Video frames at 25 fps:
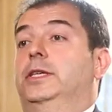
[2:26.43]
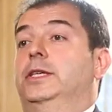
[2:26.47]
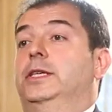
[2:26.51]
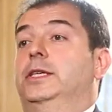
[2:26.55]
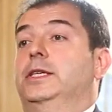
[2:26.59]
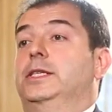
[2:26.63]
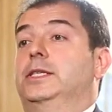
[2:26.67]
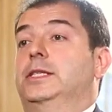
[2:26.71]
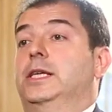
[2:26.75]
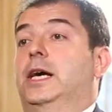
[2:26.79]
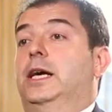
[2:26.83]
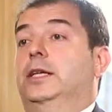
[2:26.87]

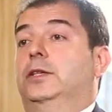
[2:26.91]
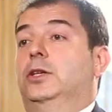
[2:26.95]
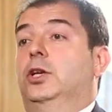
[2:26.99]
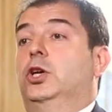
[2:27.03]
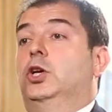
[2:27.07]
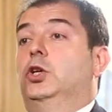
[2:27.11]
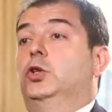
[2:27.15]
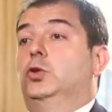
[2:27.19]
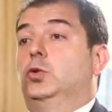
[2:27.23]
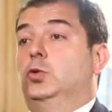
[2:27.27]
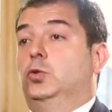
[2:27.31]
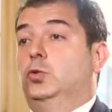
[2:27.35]
is
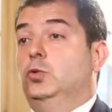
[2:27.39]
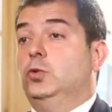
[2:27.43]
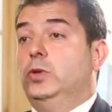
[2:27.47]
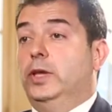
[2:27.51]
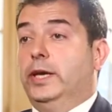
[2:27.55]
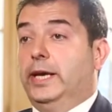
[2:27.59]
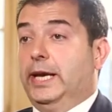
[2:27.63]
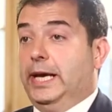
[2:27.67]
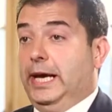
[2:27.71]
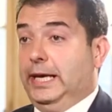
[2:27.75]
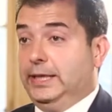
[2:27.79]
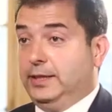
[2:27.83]
that to do the
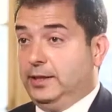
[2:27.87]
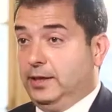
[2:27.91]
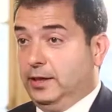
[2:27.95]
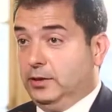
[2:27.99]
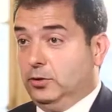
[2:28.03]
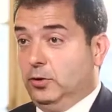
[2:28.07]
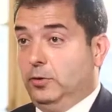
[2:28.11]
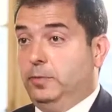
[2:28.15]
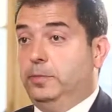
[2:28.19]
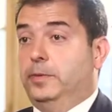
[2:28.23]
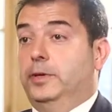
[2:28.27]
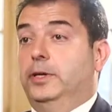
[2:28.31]

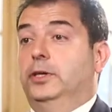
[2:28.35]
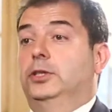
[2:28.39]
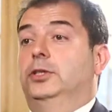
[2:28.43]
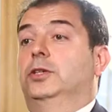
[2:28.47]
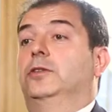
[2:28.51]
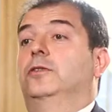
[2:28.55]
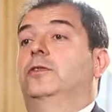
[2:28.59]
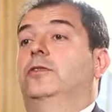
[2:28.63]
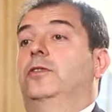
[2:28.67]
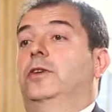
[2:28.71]
cataract operation